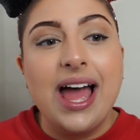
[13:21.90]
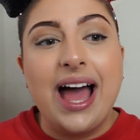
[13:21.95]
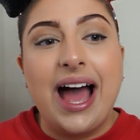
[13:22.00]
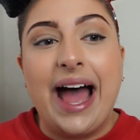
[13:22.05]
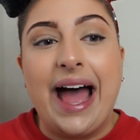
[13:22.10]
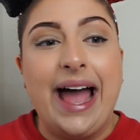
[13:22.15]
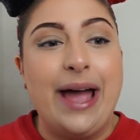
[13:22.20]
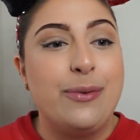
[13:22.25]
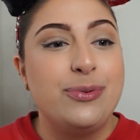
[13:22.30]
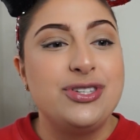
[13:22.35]

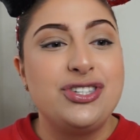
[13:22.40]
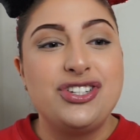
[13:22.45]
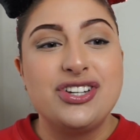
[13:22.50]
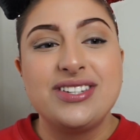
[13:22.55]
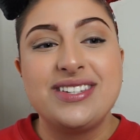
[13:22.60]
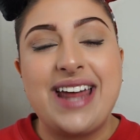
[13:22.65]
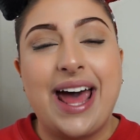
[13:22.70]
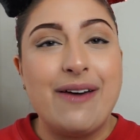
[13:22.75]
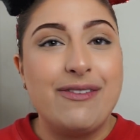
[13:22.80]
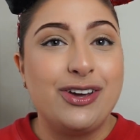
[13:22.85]
I was
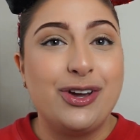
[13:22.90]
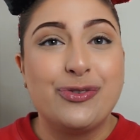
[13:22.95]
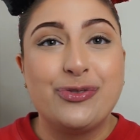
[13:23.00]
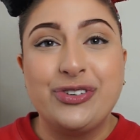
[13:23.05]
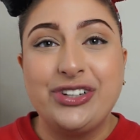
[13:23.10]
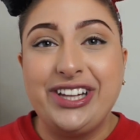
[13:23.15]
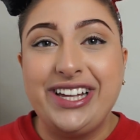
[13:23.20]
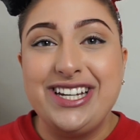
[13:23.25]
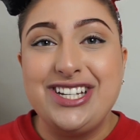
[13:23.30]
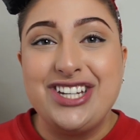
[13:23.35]
just having a
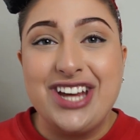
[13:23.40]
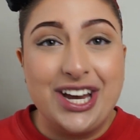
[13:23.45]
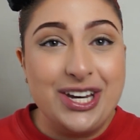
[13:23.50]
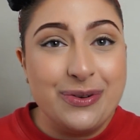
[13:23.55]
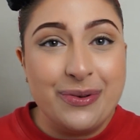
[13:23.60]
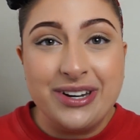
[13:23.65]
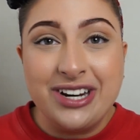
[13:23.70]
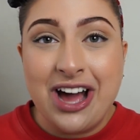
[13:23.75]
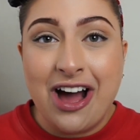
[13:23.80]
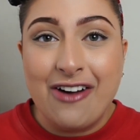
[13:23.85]
really
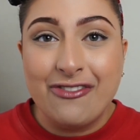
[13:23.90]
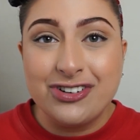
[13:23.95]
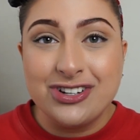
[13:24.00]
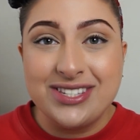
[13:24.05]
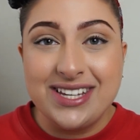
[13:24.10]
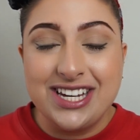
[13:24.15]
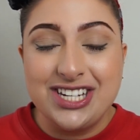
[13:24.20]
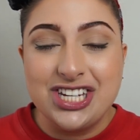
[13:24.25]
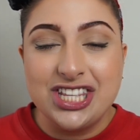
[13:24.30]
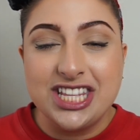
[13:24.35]
genuine
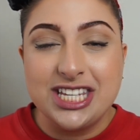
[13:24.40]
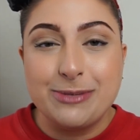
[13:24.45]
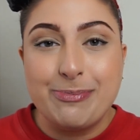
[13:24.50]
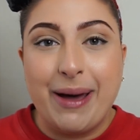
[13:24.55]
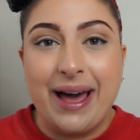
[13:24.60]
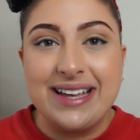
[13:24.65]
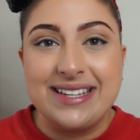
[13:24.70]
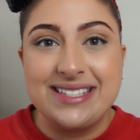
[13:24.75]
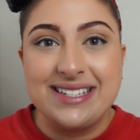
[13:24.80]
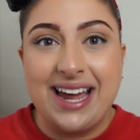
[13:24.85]
conversation this
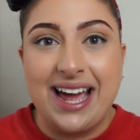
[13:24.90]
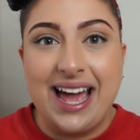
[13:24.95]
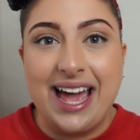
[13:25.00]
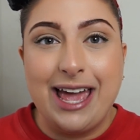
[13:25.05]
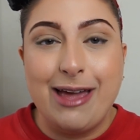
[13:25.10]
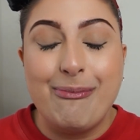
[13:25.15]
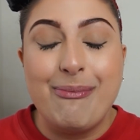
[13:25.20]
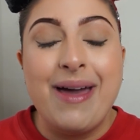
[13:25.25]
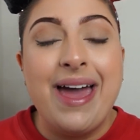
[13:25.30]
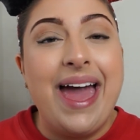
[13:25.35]
past
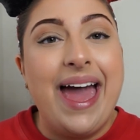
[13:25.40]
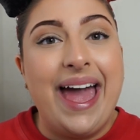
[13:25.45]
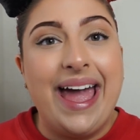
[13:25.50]
time.